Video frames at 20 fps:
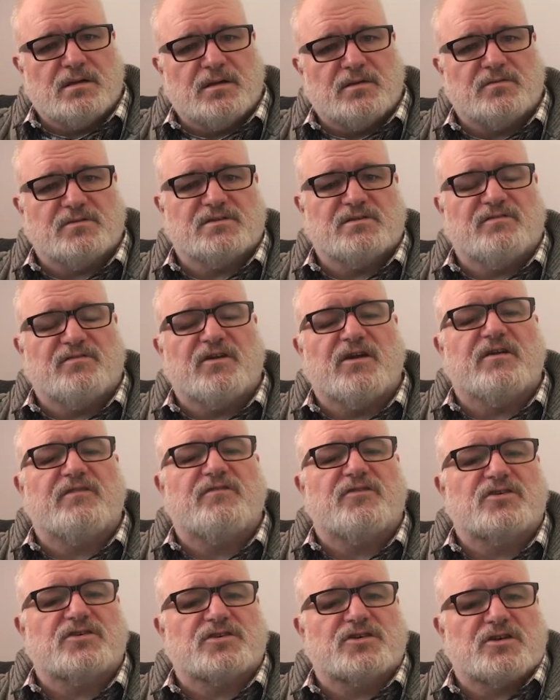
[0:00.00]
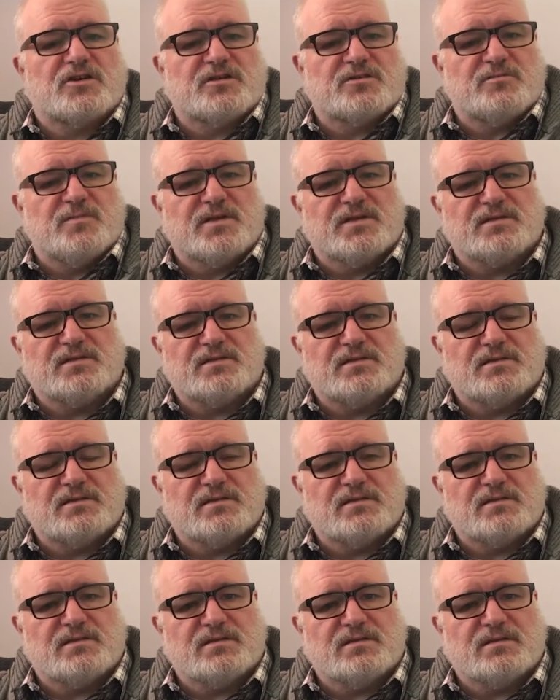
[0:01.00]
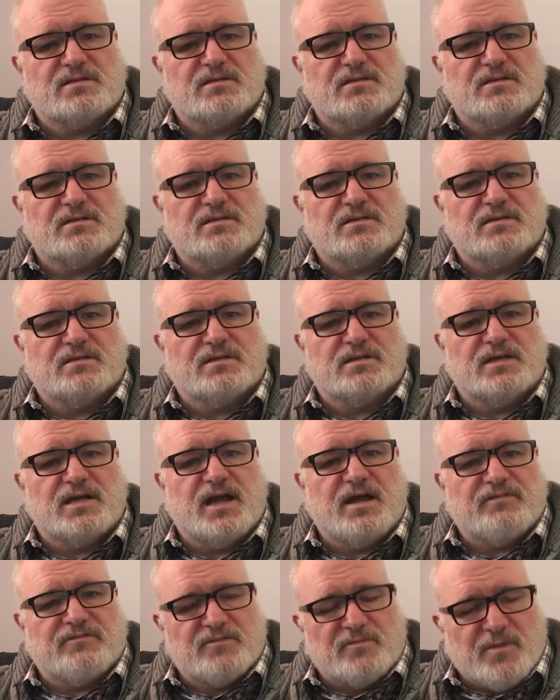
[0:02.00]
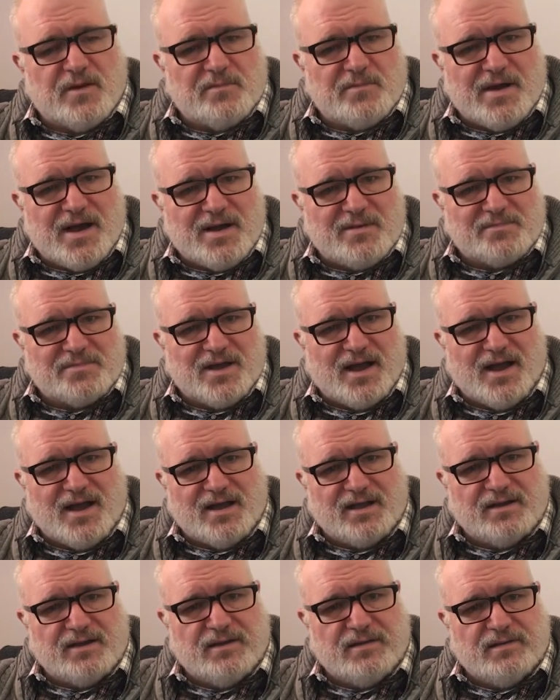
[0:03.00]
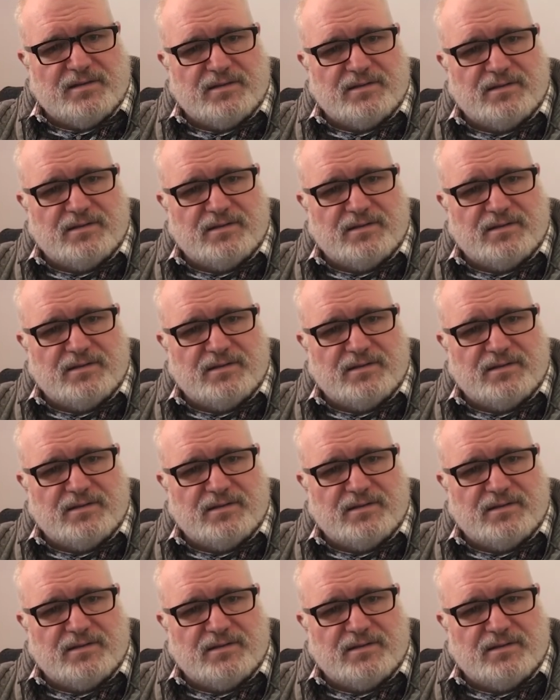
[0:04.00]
It was the very first Christmas after my mom died.